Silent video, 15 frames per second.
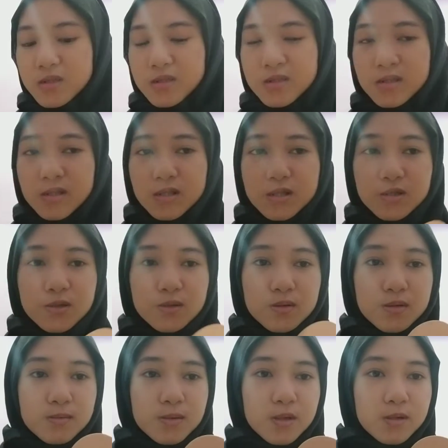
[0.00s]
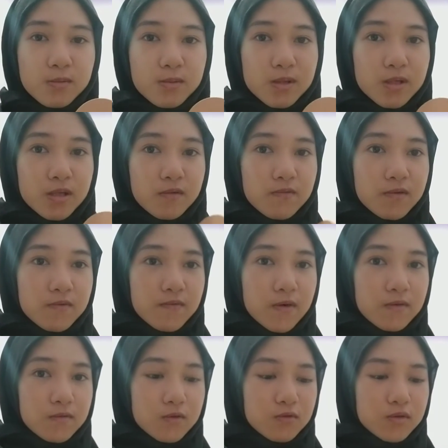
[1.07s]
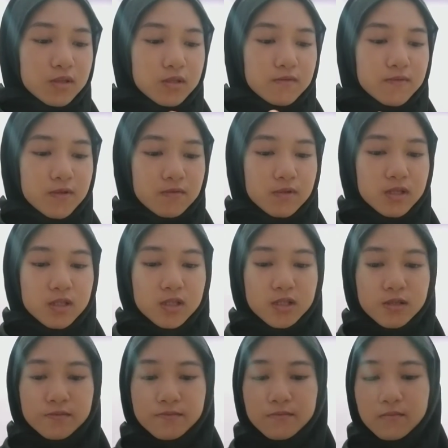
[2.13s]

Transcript: It's Nature Republic Cushion Foundation